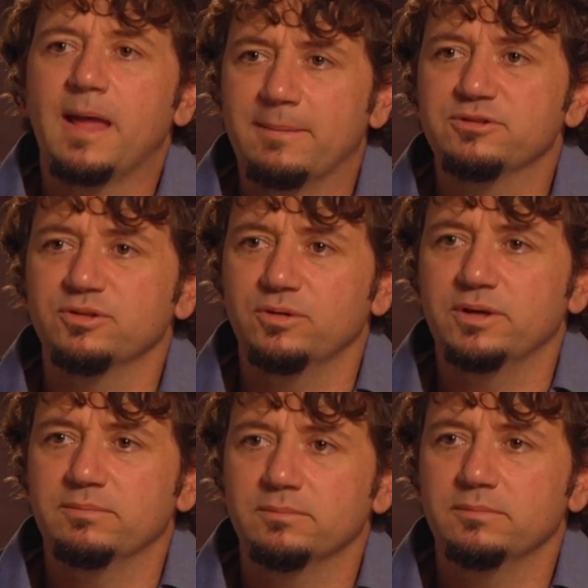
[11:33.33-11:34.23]

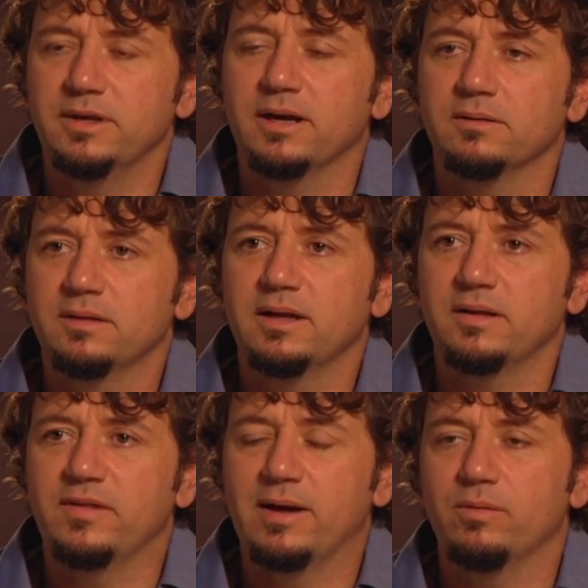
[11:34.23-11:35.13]
Absolutely. Yeah,
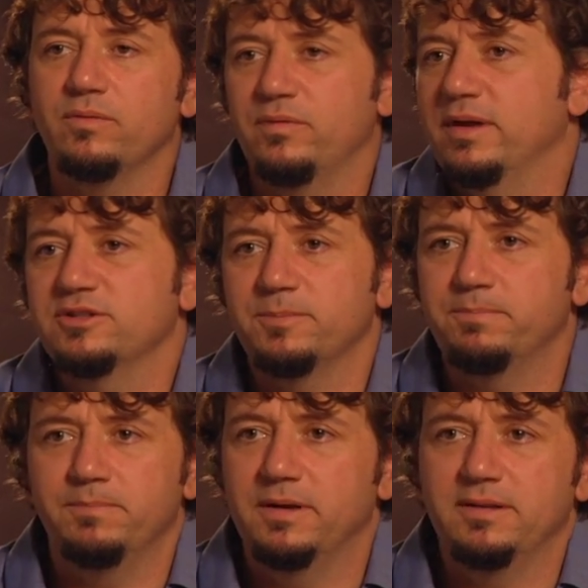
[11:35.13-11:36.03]
that
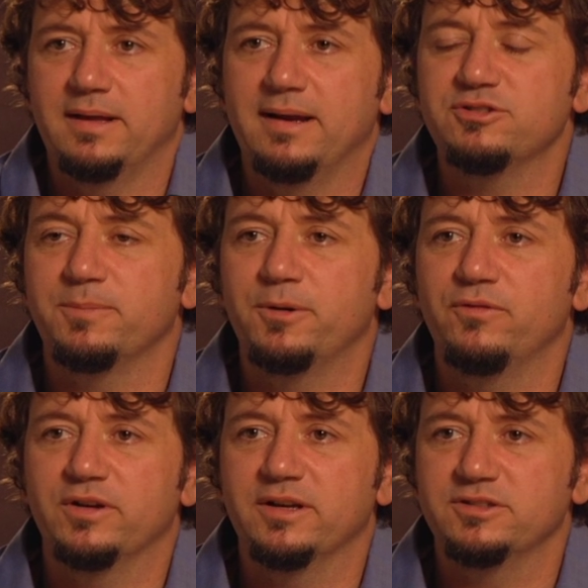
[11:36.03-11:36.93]
is a
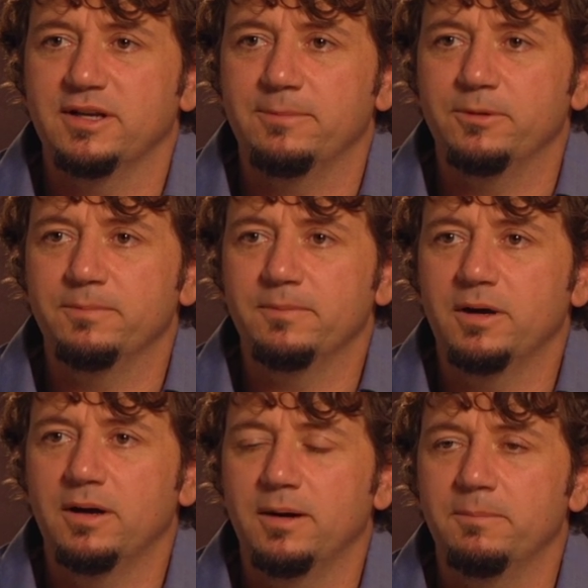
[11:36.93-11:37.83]
perfect example.
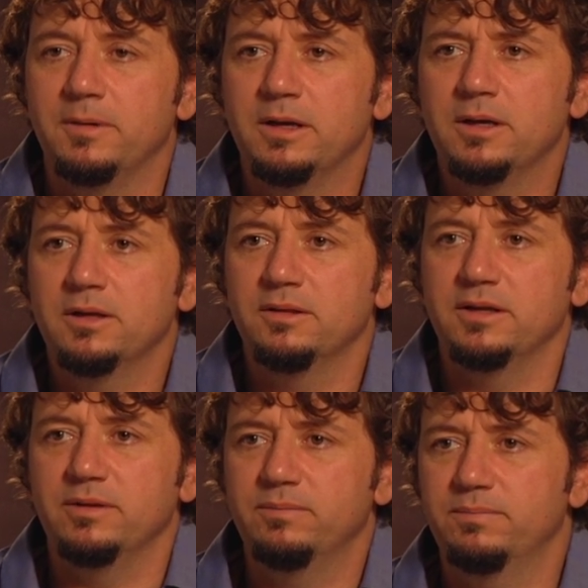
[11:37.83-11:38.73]

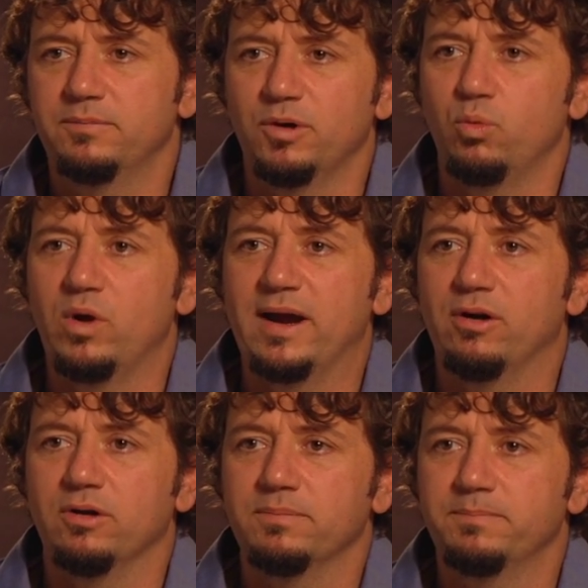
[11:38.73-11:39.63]
The
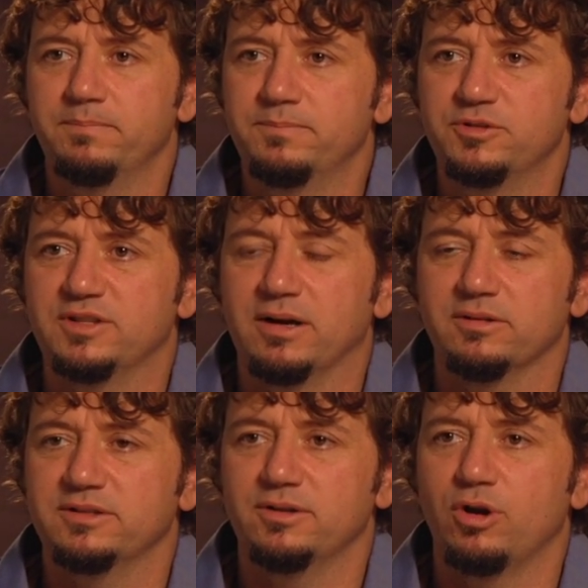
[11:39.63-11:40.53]
whale
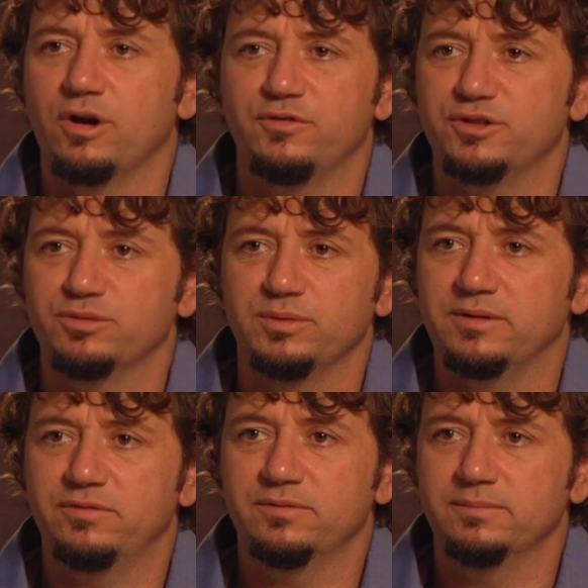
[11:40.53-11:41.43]
skeleton artificial
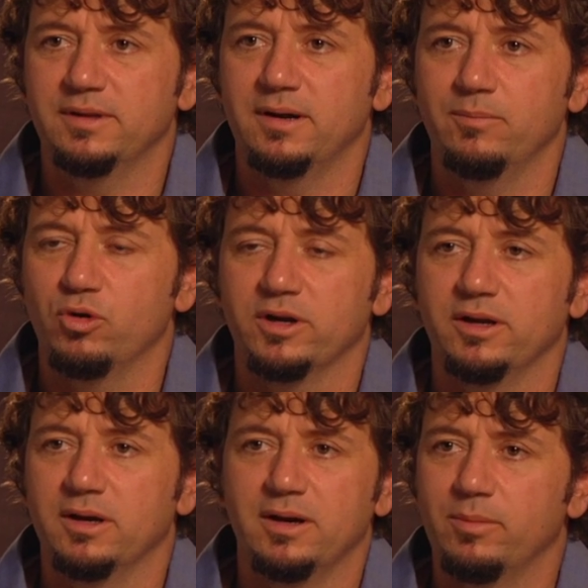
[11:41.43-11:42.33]
reef that I'm
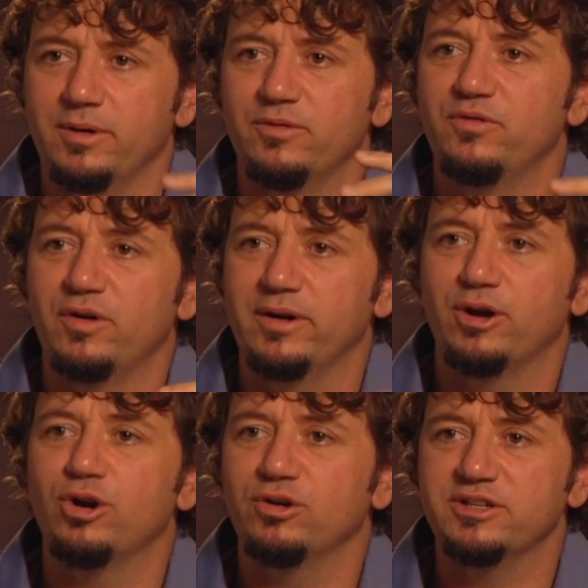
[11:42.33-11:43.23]
working on. I'm in the very
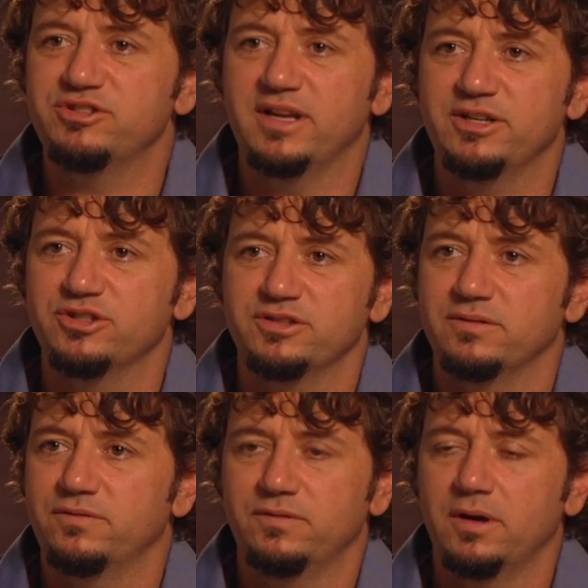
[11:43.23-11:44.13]
early stages
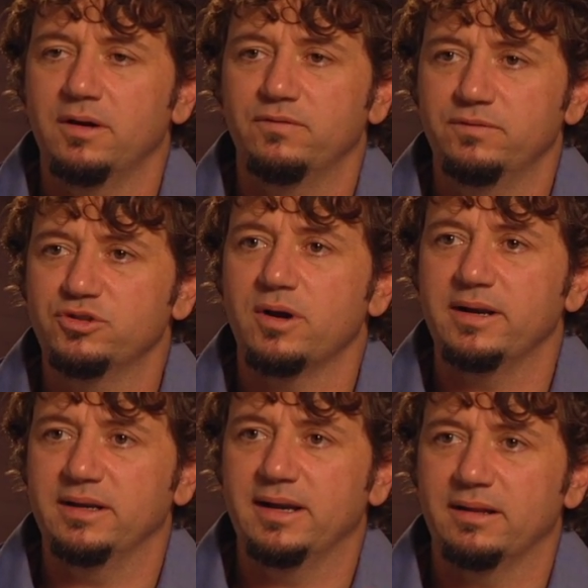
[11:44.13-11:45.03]
of
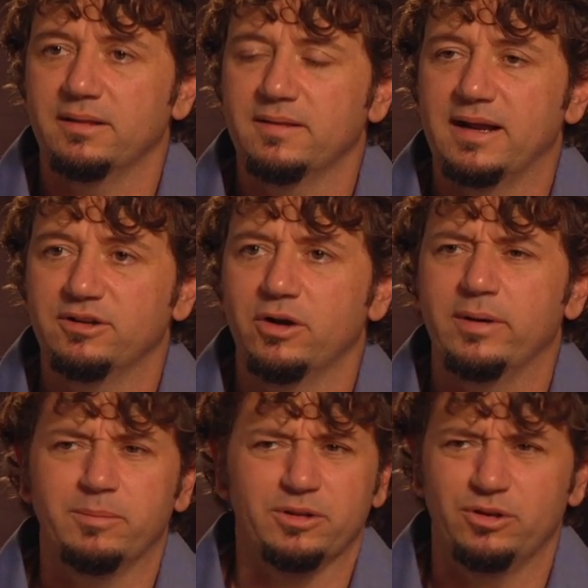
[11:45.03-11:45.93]
trying to get that
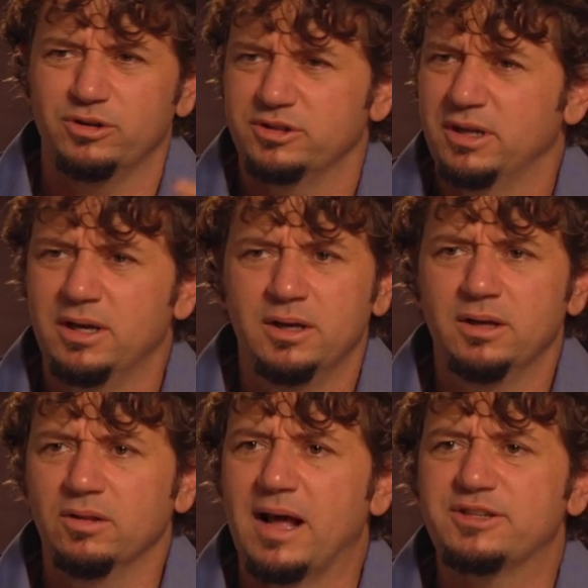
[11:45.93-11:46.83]
going, but there's
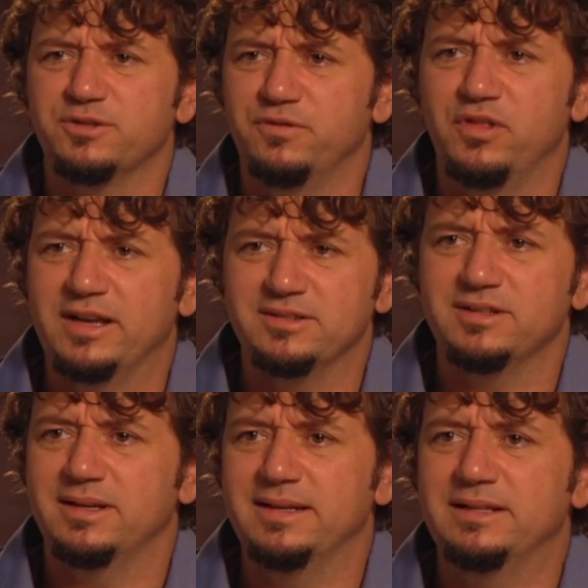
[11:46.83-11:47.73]
lots of things
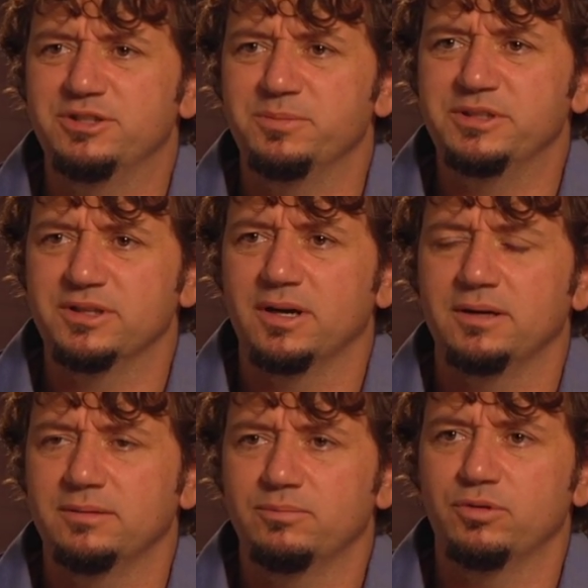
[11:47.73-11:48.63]
that need to be
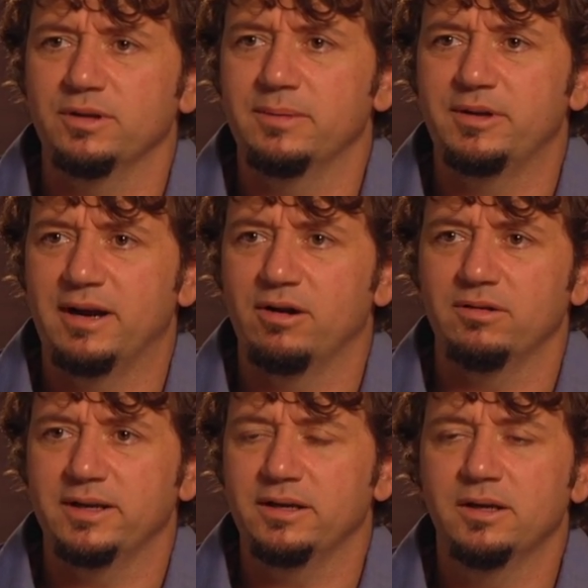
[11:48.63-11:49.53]
done
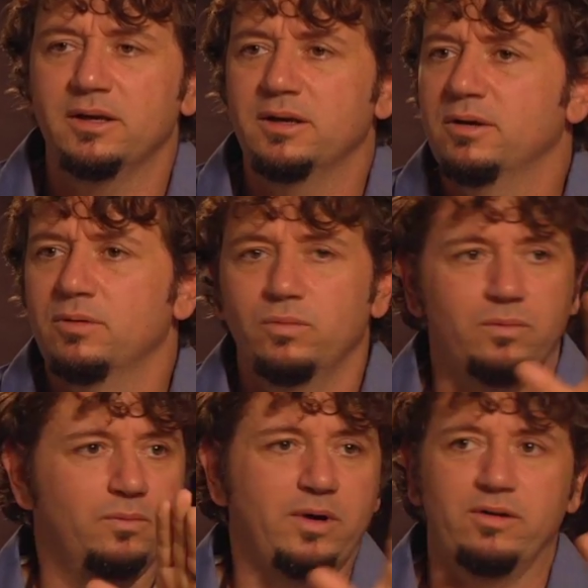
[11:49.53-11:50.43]
preliminarily,
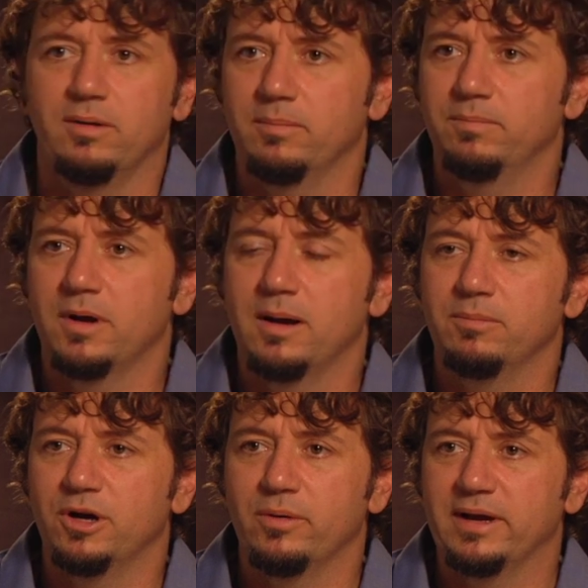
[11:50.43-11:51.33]
whether I'm
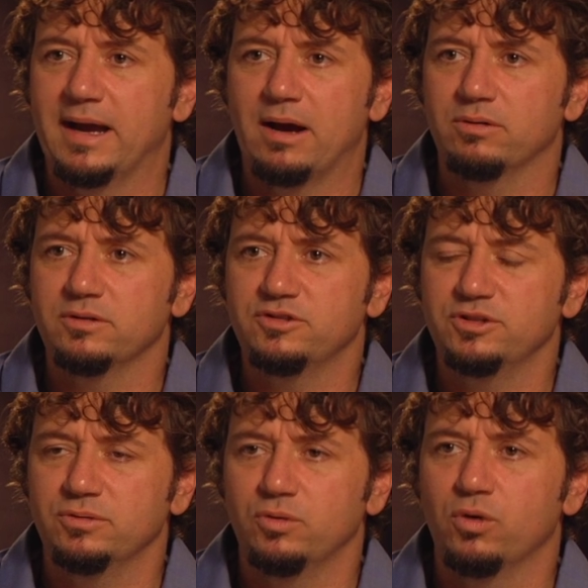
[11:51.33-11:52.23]
going out
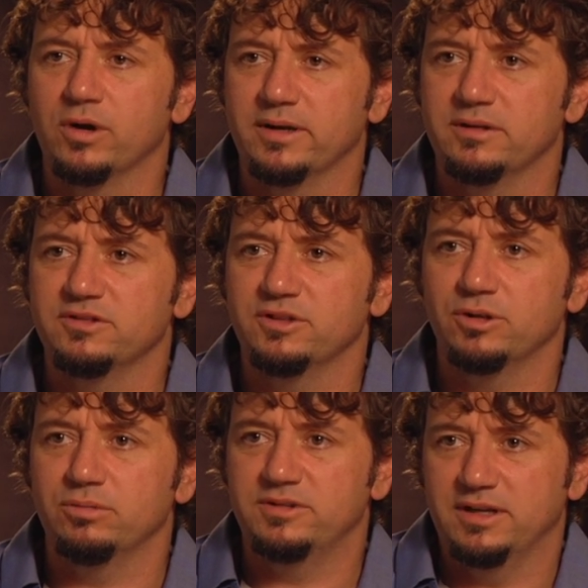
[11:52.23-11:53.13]
to Oregon to
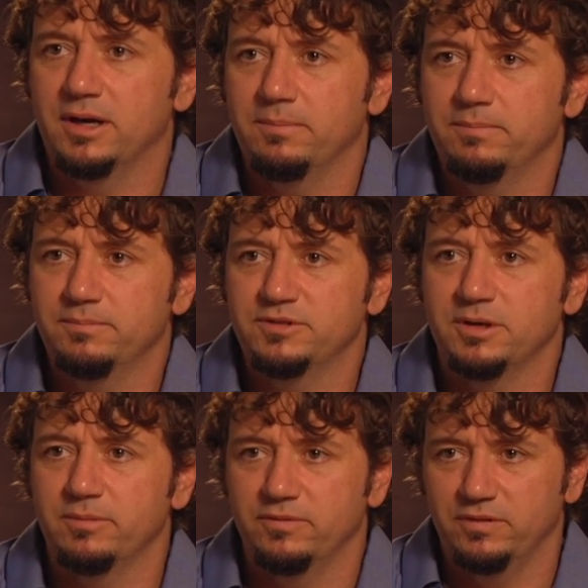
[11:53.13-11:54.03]
go dig up
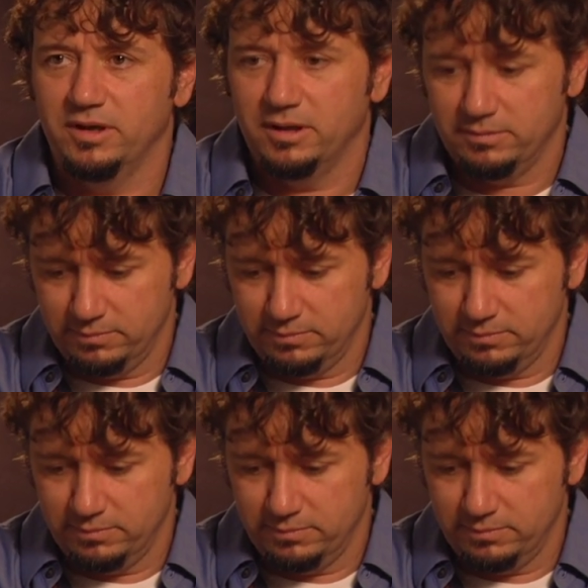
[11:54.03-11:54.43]
some of the